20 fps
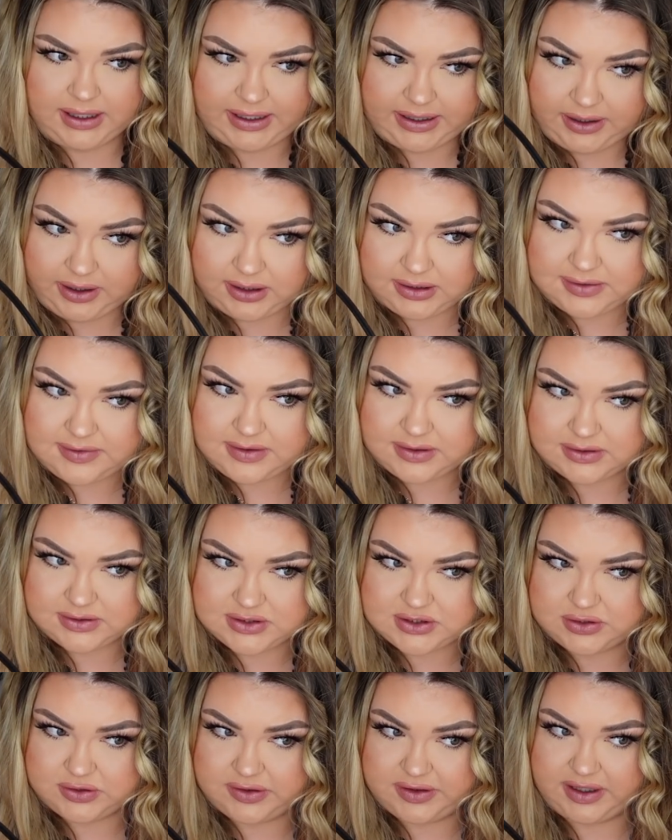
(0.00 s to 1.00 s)
And I also
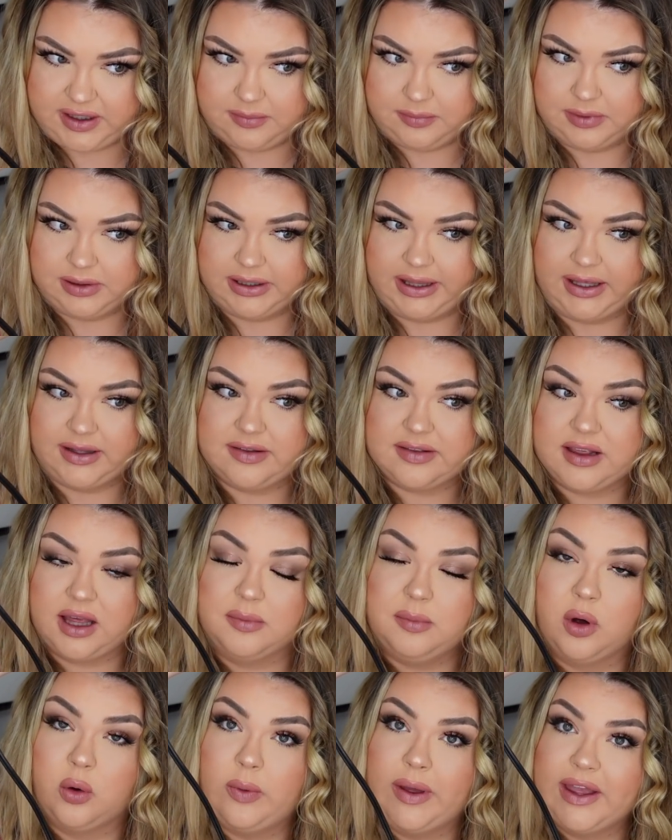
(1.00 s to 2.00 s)
do them like
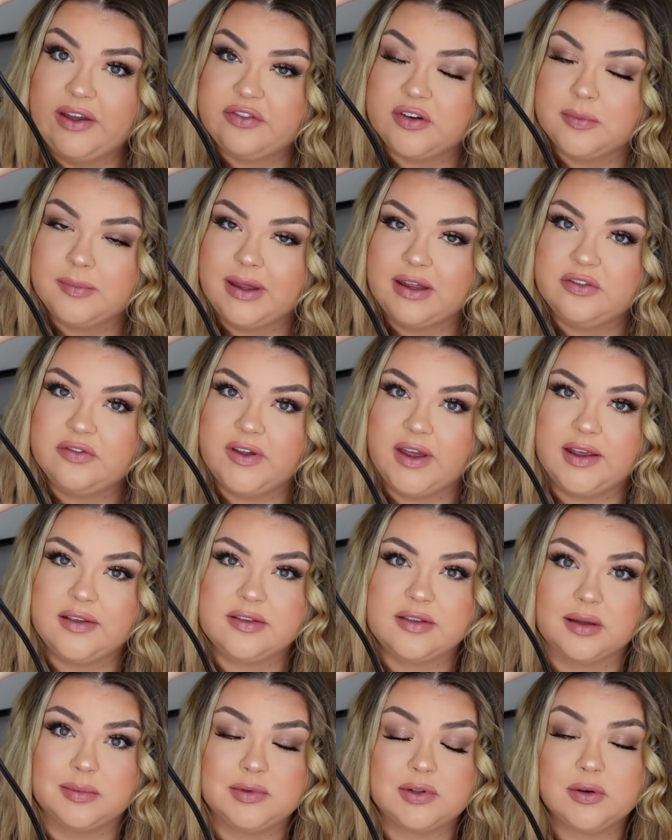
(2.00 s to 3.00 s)
some away from my face, some